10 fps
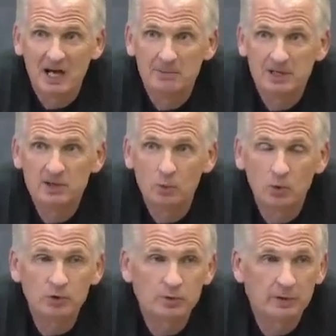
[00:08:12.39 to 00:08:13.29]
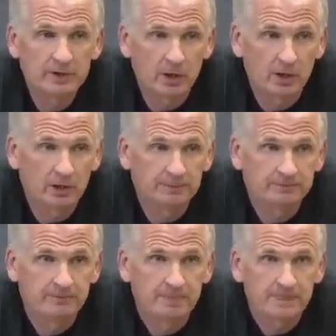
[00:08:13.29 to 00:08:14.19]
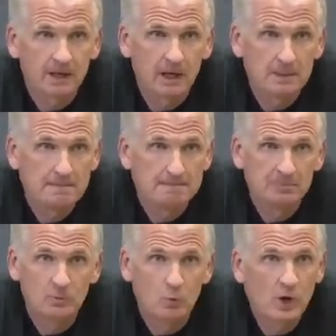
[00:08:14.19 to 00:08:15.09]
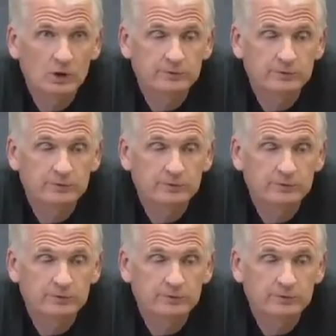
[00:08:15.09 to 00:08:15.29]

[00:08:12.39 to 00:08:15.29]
In the world where we are, well